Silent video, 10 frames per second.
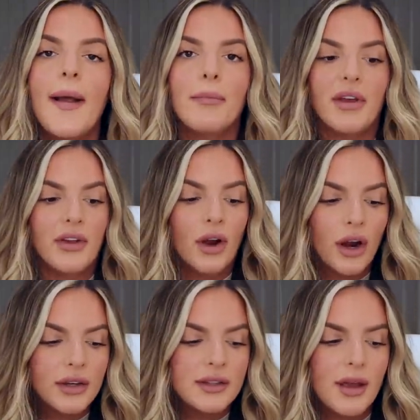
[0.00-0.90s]
But there
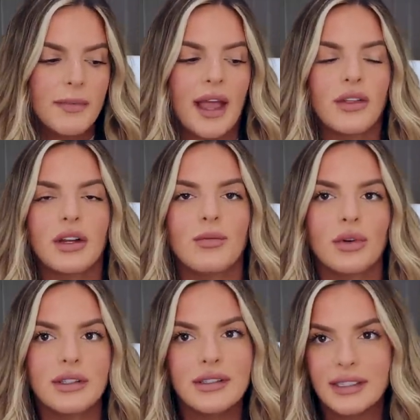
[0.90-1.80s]
are some that look
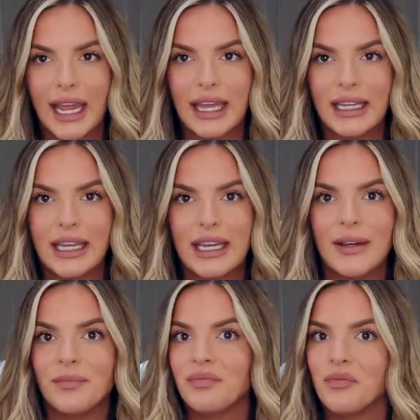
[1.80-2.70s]
more
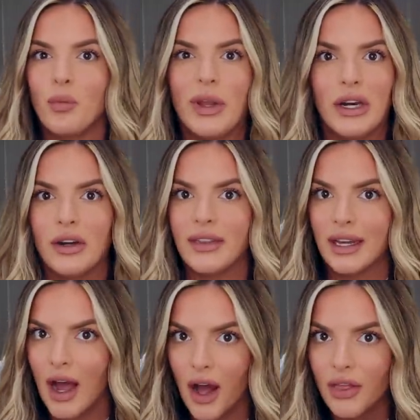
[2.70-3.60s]
scaly, weird
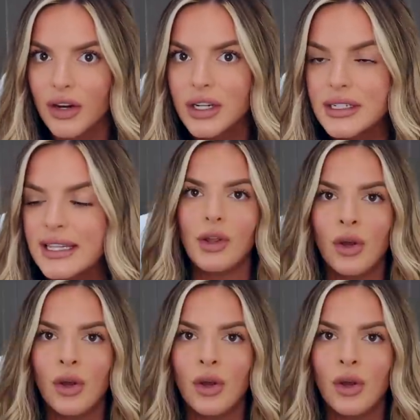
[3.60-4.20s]
than others.